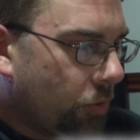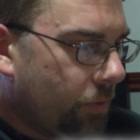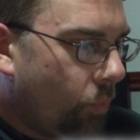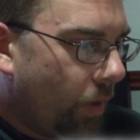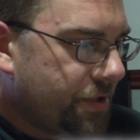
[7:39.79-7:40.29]

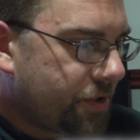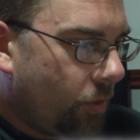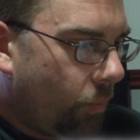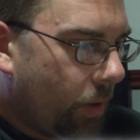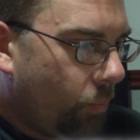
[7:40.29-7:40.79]
Jordan
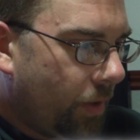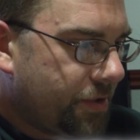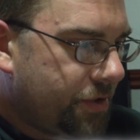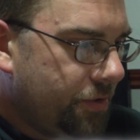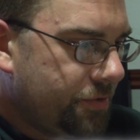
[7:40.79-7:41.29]

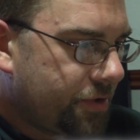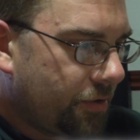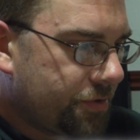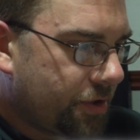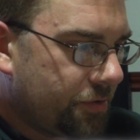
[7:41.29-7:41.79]

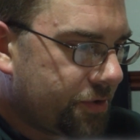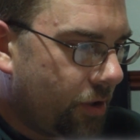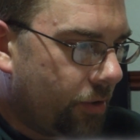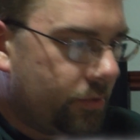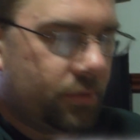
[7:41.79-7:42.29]

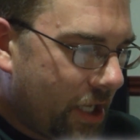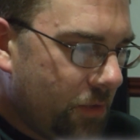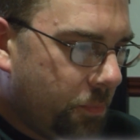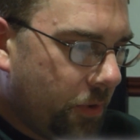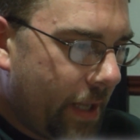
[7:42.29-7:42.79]
10112000.
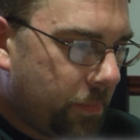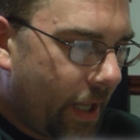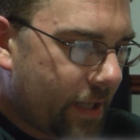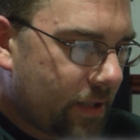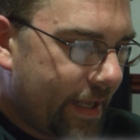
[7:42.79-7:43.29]
Can you put a
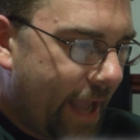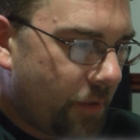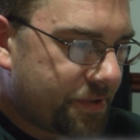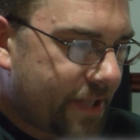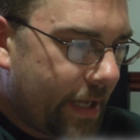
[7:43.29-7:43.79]
black light
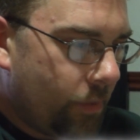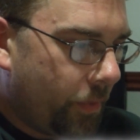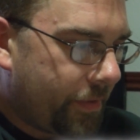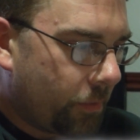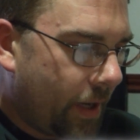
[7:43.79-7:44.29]
outside
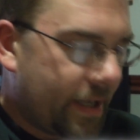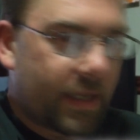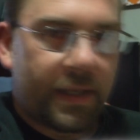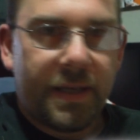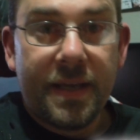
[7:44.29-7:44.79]
with it
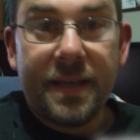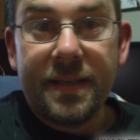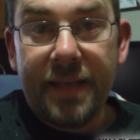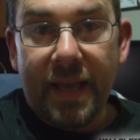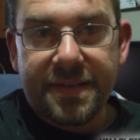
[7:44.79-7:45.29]
raining?
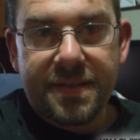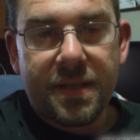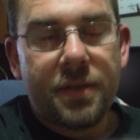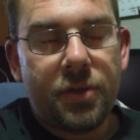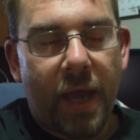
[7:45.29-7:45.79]
Yes,
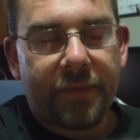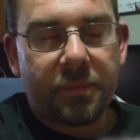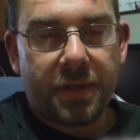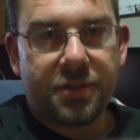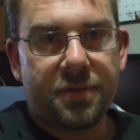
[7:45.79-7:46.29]
you have
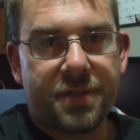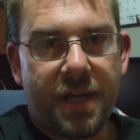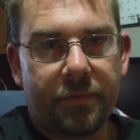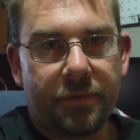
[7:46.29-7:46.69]
to make sure it's